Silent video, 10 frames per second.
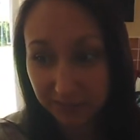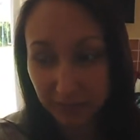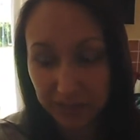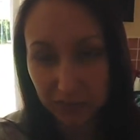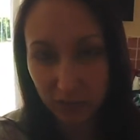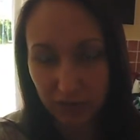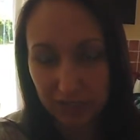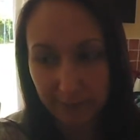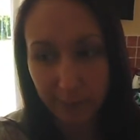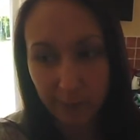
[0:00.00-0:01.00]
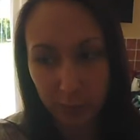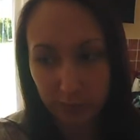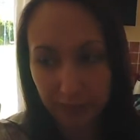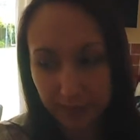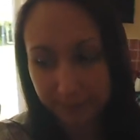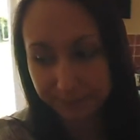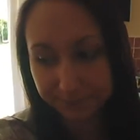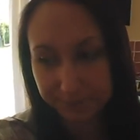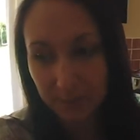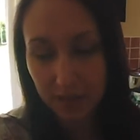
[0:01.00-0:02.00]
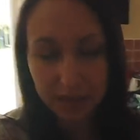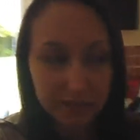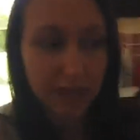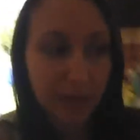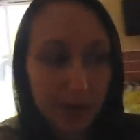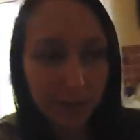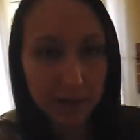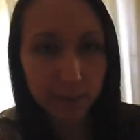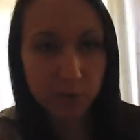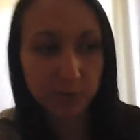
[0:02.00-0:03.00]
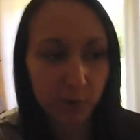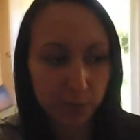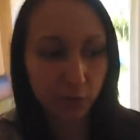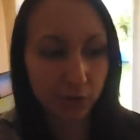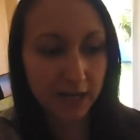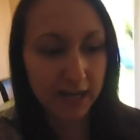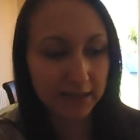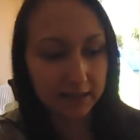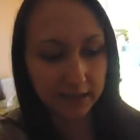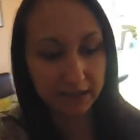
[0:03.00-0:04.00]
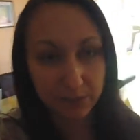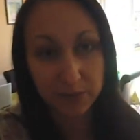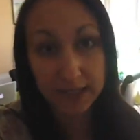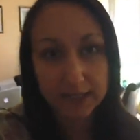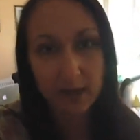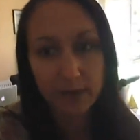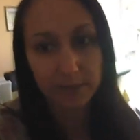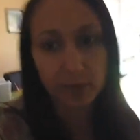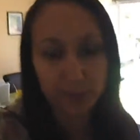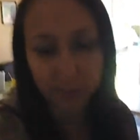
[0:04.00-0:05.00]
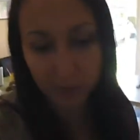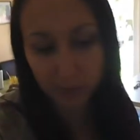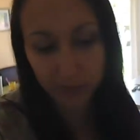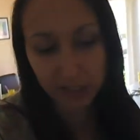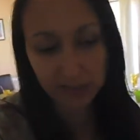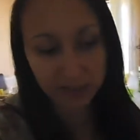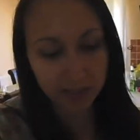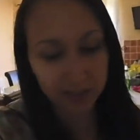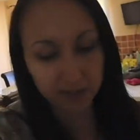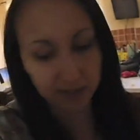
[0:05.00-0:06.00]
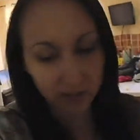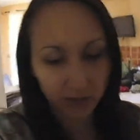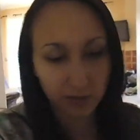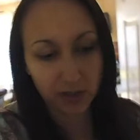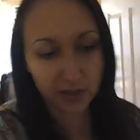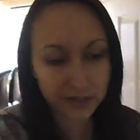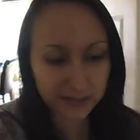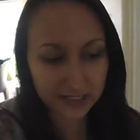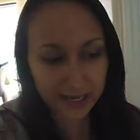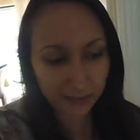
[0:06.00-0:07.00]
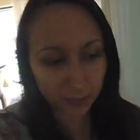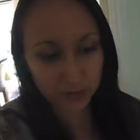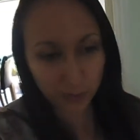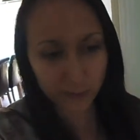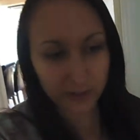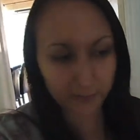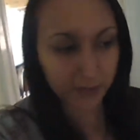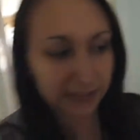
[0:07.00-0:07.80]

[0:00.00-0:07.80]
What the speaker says: We can all eat popcorn, yeah? Yeah, I went and bought some popcorn, and it's just yesterday I went and bought some popcorn and decided to today watch a movie. But I